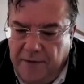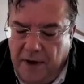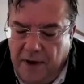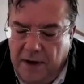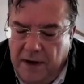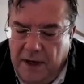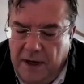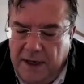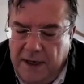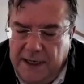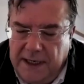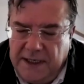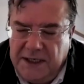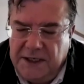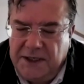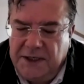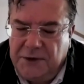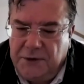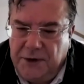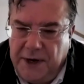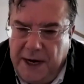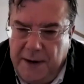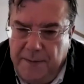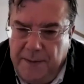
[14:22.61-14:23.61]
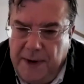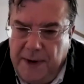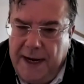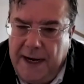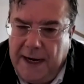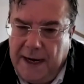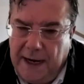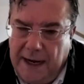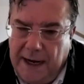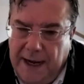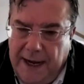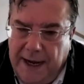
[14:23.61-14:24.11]
that we have an
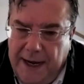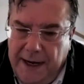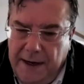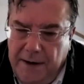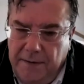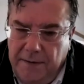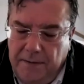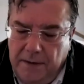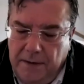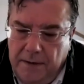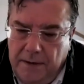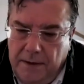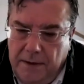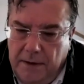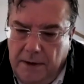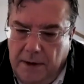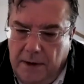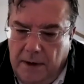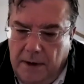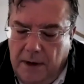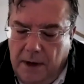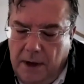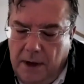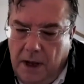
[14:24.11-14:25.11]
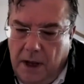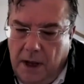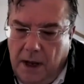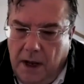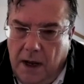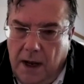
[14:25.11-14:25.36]
extremely clean